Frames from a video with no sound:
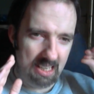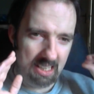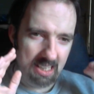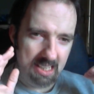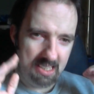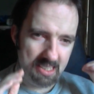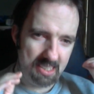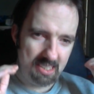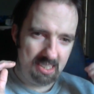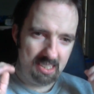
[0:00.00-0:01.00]

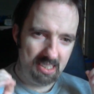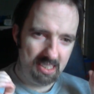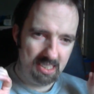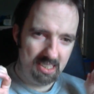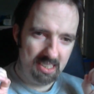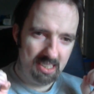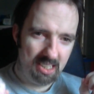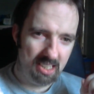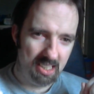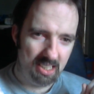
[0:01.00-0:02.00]
it's.
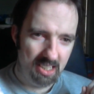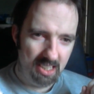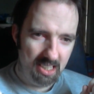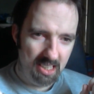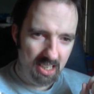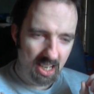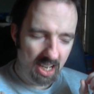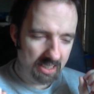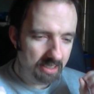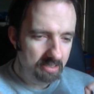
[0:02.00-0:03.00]

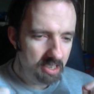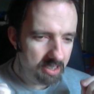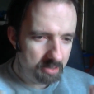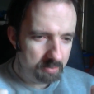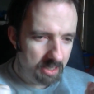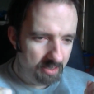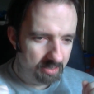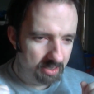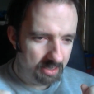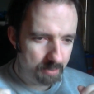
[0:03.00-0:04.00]
I don't know how many
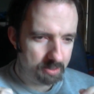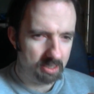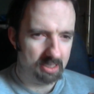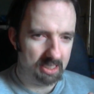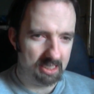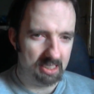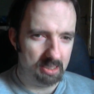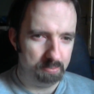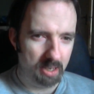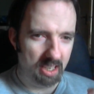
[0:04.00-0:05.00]
episodes this is,
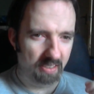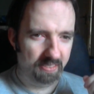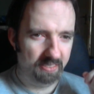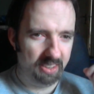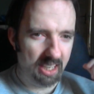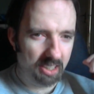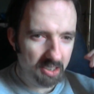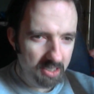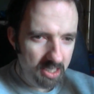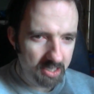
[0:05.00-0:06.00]
but if they're
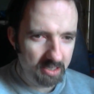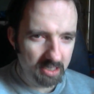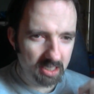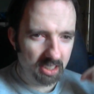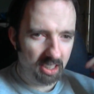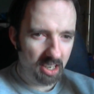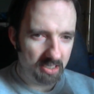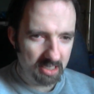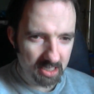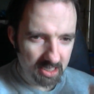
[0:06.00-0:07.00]
going through the
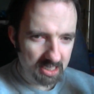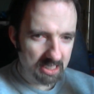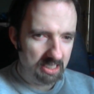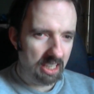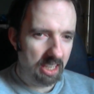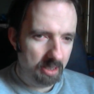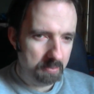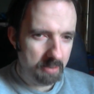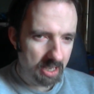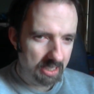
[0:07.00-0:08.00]
current
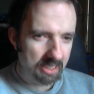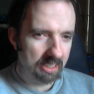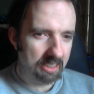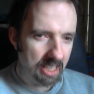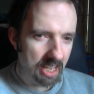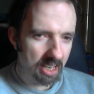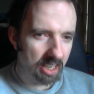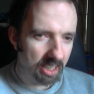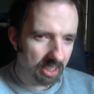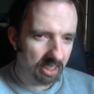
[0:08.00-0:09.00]
scheme, I think they
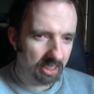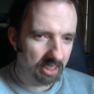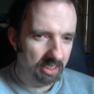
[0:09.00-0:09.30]
are.